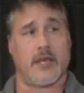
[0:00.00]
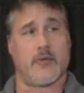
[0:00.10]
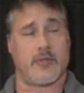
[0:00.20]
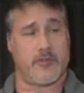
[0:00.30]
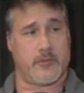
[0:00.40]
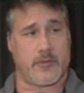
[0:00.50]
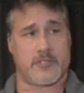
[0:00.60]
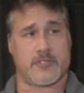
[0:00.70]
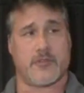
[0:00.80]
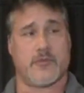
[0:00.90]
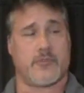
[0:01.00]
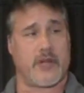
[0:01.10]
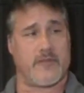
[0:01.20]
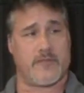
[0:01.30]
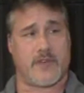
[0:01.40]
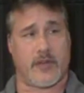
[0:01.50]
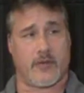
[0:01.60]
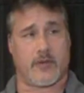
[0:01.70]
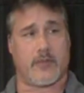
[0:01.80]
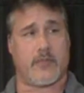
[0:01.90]
we do personal and private
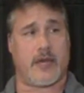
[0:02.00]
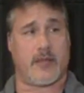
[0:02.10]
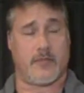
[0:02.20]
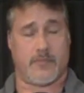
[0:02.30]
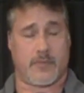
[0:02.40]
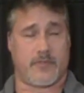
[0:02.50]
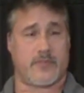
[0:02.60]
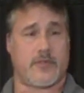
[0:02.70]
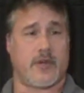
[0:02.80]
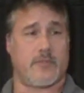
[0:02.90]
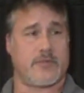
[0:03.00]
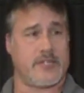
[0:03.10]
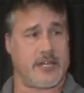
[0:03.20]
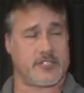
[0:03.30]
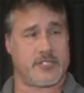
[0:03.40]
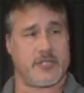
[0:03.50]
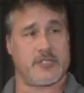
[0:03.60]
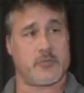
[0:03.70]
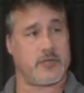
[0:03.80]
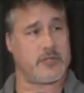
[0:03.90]
firearm and protection,
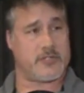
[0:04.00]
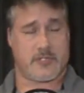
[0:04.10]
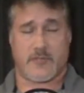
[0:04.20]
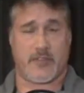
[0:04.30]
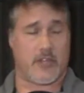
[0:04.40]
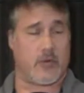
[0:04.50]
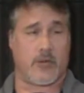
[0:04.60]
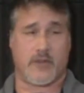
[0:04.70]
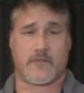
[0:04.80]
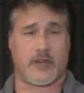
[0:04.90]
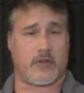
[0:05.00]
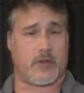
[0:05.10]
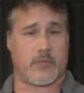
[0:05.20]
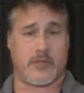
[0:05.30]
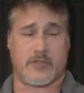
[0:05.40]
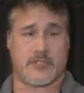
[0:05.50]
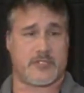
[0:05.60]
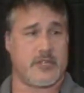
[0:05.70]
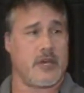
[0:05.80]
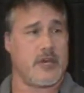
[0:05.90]
as well as if they don't want a firearm, we
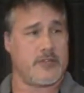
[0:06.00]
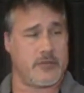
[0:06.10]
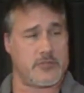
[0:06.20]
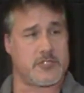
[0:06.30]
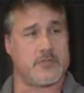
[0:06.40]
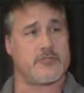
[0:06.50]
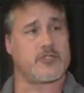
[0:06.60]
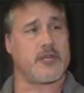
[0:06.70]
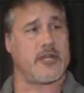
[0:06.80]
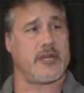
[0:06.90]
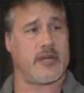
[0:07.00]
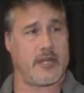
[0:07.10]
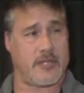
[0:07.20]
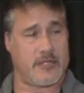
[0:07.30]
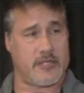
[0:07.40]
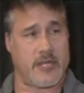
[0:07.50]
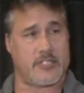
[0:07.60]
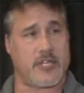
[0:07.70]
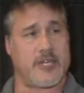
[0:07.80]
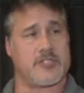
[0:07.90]
just do some training and
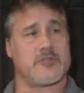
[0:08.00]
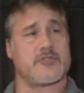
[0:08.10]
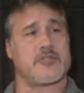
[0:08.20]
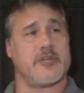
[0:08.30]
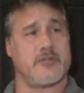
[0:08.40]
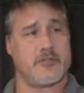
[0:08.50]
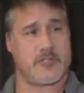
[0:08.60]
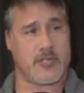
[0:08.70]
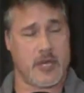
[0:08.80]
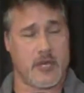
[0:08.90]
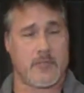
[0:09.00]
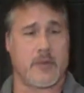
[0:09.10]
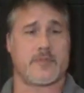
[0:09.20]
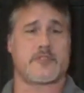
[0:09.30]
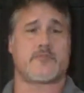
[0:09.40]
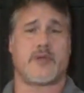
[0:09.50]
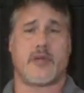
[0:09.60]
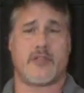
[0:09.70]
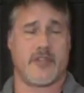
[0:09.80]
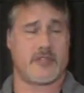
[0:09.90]
educational skills, pepper
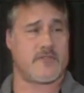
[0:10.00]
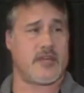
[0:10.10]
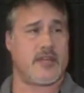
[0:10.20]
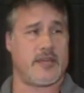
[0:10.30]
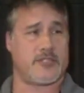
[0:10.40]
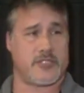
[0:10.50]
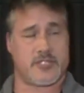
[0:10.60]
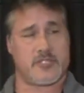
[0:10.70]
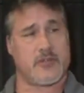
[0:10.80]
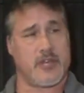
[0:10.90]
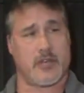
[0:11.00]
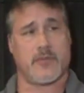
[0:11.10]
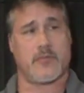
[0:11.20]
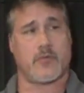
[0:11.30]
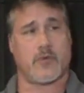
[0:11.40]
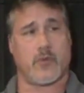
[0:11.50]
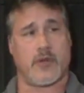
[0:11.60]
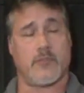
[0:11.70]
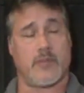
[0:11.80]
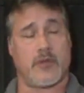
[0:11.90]
spray, things of that nature, just so they could be more
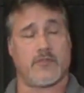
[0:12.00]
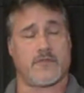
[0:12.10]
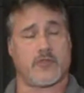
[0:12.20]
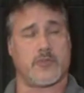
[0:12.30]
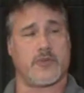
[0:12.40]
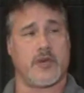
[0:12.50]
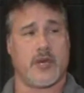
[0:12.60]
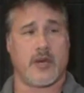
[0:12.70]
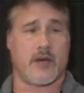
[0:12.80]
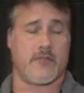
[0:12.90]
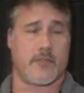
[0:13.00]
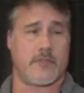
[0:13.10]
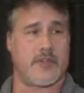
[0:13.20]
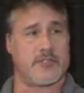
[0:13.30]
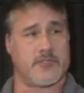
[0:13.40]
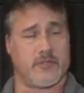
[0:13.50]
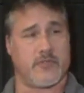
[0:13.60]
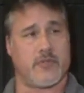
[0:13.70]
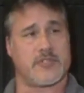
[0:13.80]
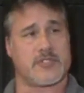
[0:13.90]
aware and better informed of the potential
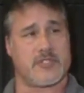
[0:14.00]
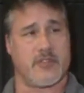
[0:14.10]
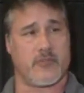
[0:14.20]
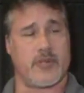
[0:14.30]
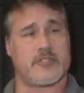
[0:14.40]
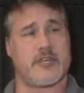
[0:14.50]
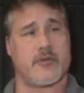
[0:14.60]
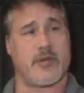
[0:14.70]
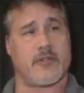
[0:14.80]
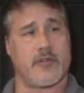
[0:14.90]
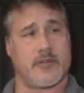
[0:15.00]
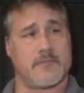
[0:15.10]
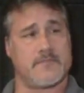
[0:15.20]
risks and threats that are out there.